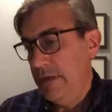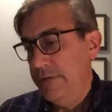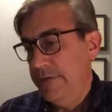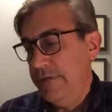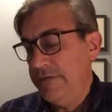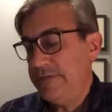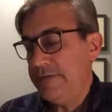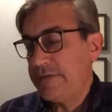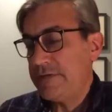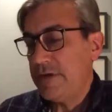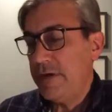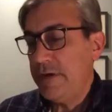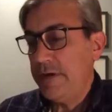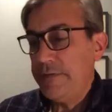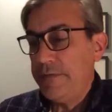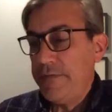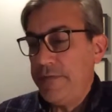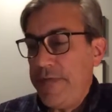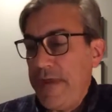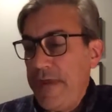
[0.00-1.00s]
This is
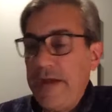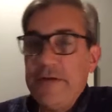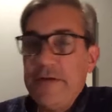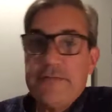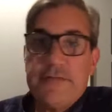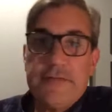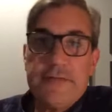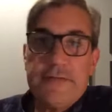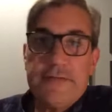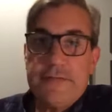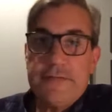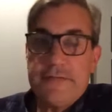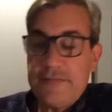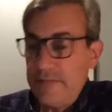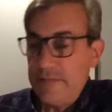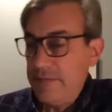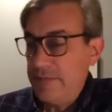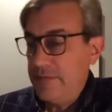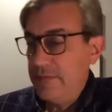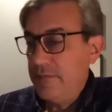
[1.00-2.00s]
called thousands
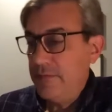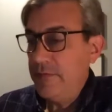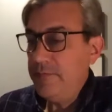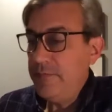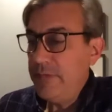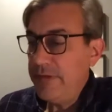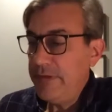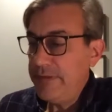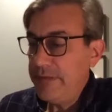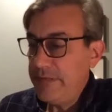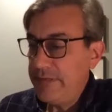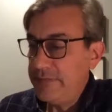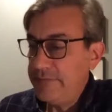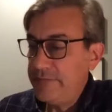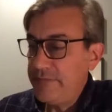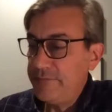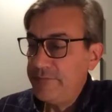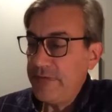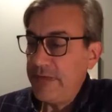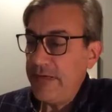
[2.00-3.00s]
or millions
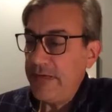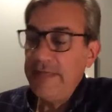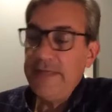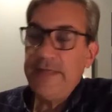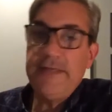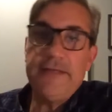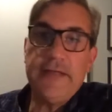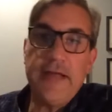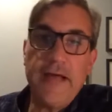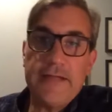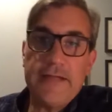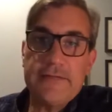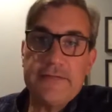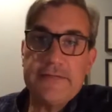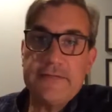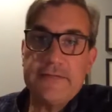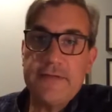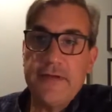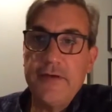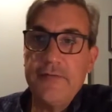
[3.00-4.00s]
of tiny
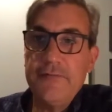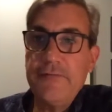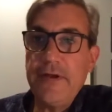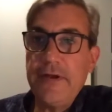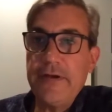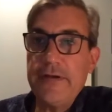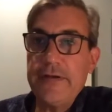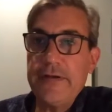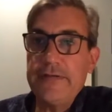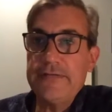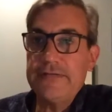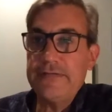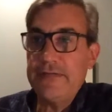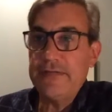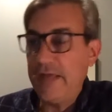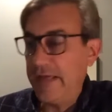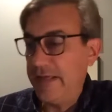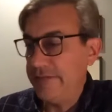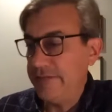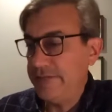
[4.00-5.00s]
dots of varying
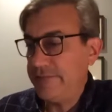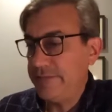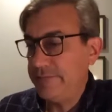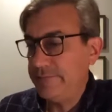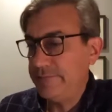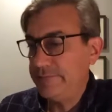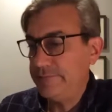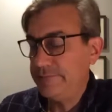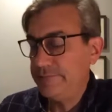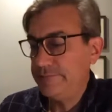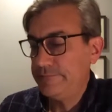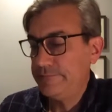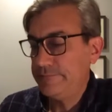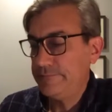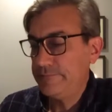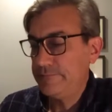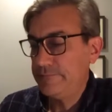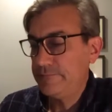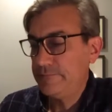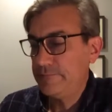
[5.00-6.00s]
size.
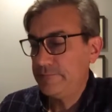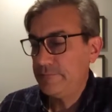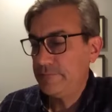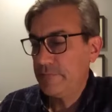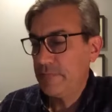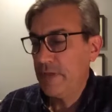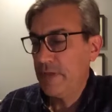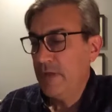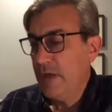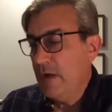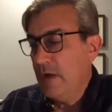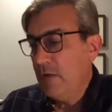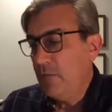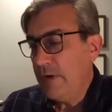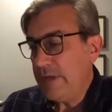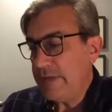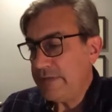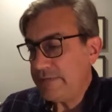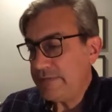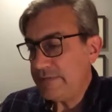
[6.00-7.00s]

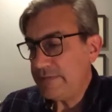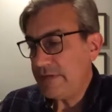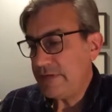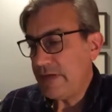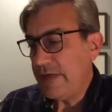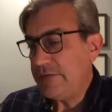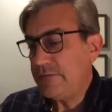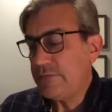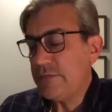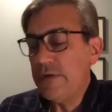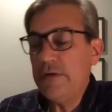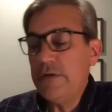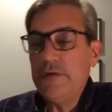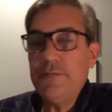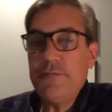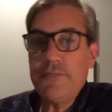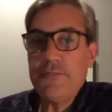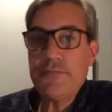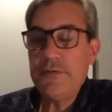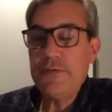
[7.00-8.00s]
Once I drove
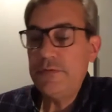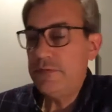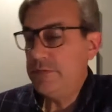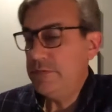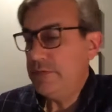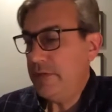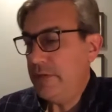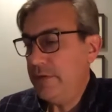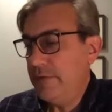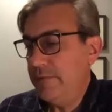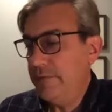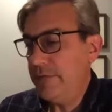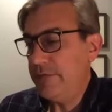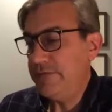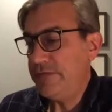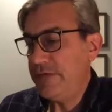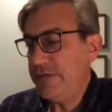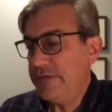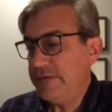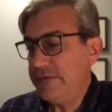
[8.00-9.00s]
through
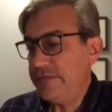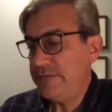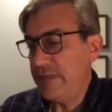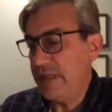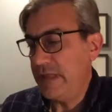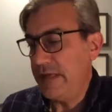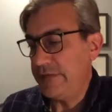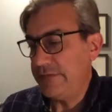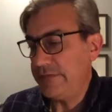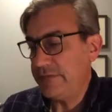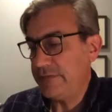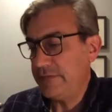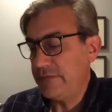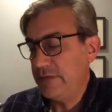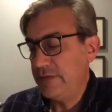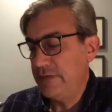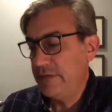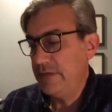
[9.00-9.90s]
Virginia slush